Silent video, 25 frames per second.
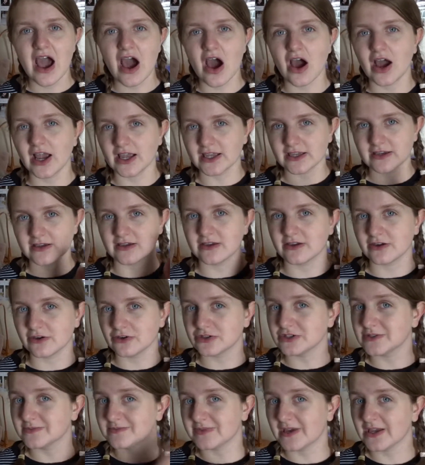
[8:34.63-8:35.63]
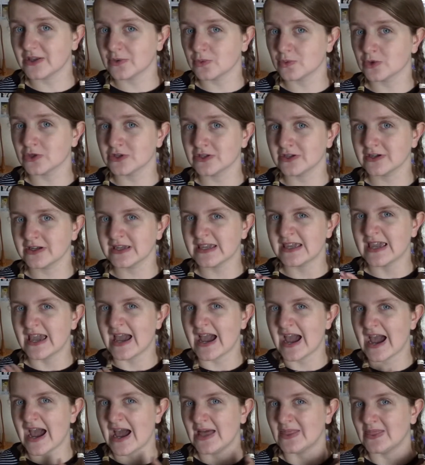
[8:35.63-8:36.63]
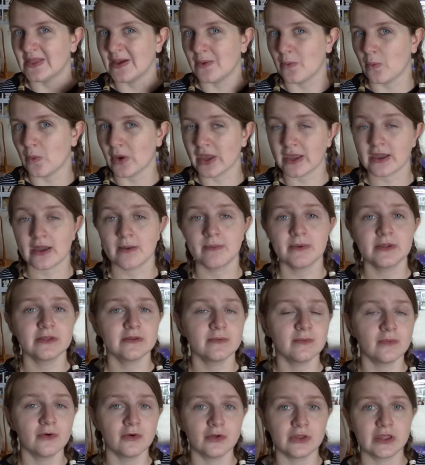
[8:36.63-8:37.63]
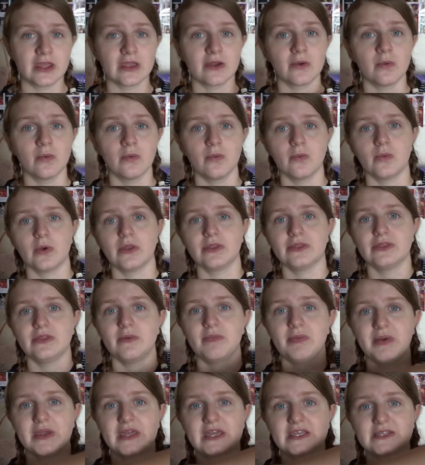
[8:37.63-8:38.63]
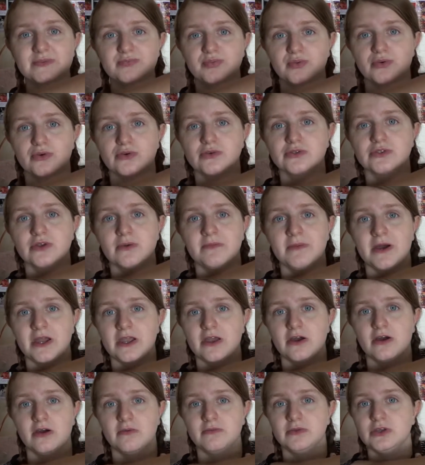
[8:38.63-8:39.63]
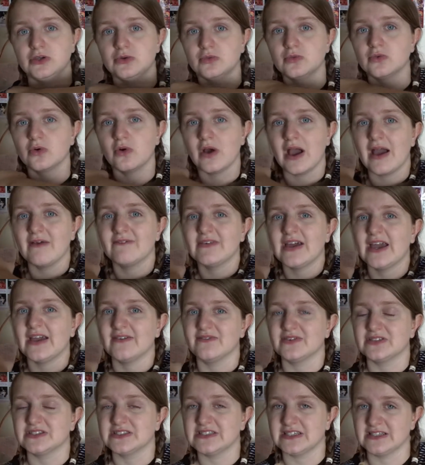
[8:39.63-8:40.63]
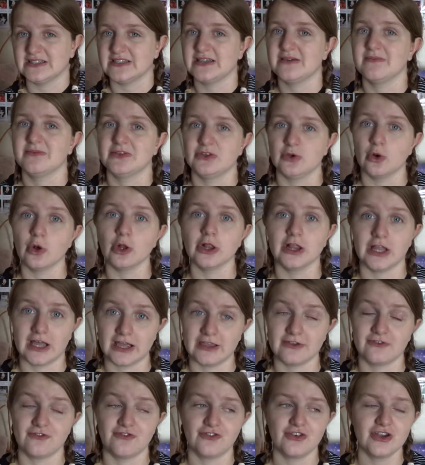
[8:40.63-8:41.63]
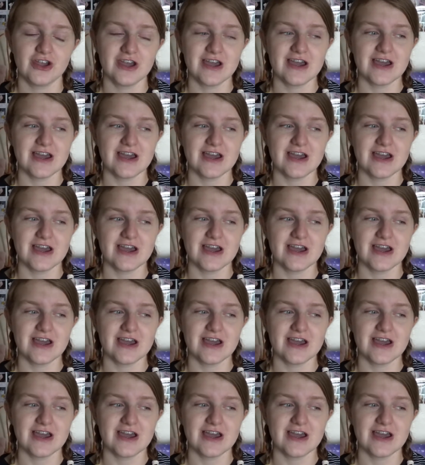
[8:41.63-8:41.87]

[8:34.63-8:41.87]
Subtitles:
I can go to bed one night and then wake up in the morning with the biggest bruise on my arm you will have ever seen in your life.